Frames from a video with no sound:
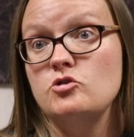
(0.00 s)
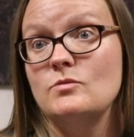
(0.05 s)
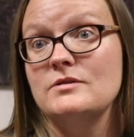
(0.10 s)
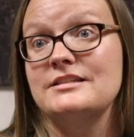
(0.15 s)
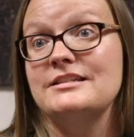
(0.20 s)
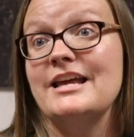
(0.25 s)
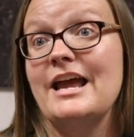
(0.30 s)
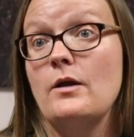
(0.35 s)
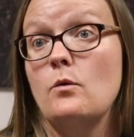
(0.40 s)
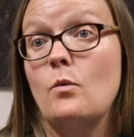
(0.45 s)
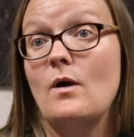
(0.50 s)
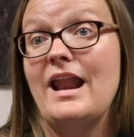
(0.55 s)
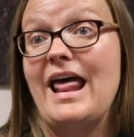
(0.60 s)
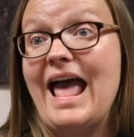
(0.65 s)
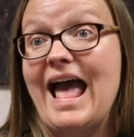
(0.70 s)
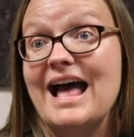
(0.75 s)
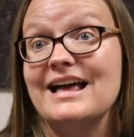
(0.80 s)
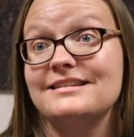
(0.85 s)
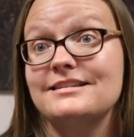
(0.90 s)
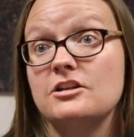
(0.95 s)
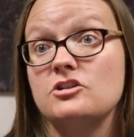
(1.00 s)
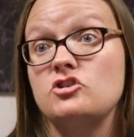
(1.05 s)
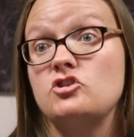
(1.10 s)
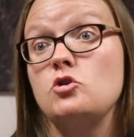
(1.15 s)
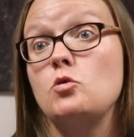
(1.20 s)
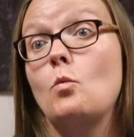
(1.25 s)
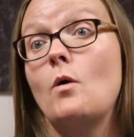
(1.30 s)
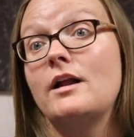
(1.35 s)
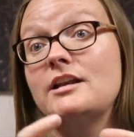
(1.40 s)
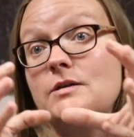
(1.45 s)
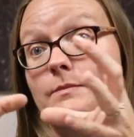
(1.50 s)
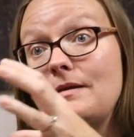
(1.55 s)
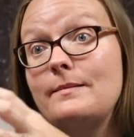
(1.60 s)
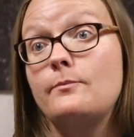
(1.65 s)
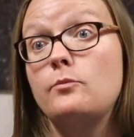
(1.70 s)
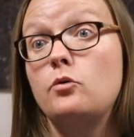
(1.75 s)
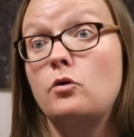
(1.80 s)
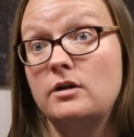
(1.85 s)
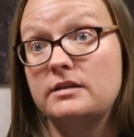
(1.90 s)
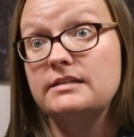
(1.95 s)
you would say what assets you want to be
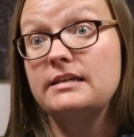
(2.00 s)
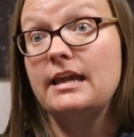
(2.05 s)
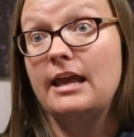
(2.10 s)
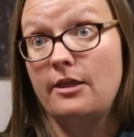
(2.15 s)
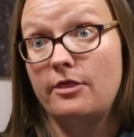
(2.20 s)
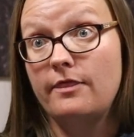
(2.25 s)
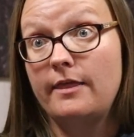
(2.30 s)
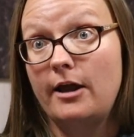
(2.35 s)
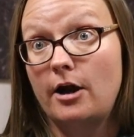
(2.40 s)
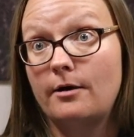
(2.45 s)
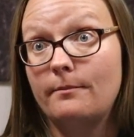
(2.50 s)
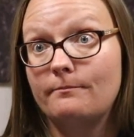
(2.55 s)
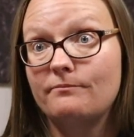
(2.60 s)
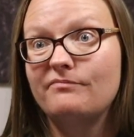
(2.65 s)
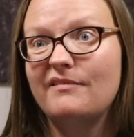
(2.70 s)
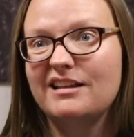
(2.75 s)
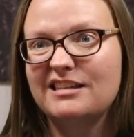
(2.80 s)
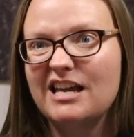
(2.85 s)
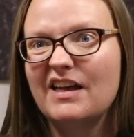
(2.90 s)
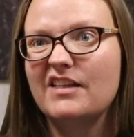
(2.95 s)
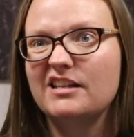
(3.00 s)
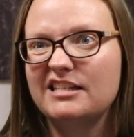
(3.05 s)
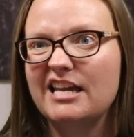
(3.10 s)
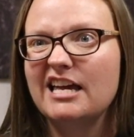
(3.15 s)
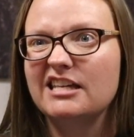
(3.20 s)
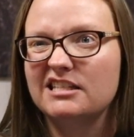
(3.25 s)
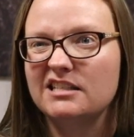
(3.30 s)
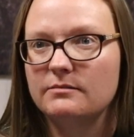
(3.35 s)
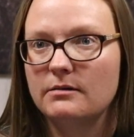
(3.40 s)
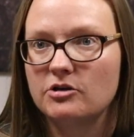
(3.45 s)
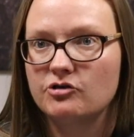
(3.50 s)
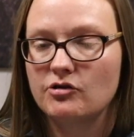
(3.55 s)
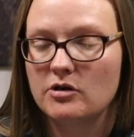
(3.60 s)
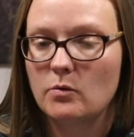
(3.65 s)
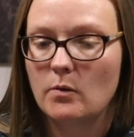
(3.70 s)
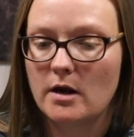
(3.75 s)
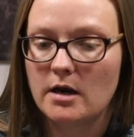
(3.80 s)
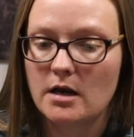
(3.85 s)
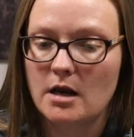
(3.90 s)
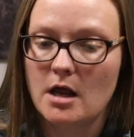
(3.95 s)
put in there. That's how the testamentary
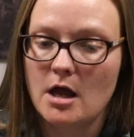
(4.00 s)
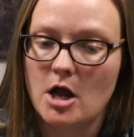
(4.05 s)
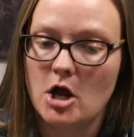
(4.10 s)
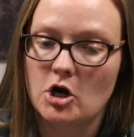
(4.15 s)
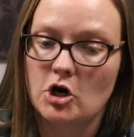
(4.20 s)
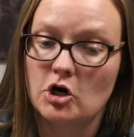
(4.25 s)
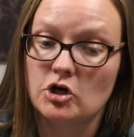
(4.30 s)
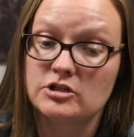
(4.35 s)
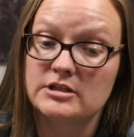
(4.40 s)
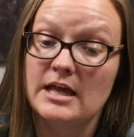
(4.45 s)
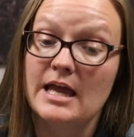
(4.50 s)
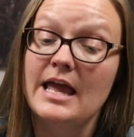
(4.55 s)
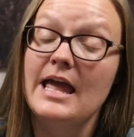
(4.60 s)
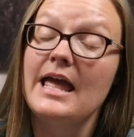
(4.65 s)
one occurs.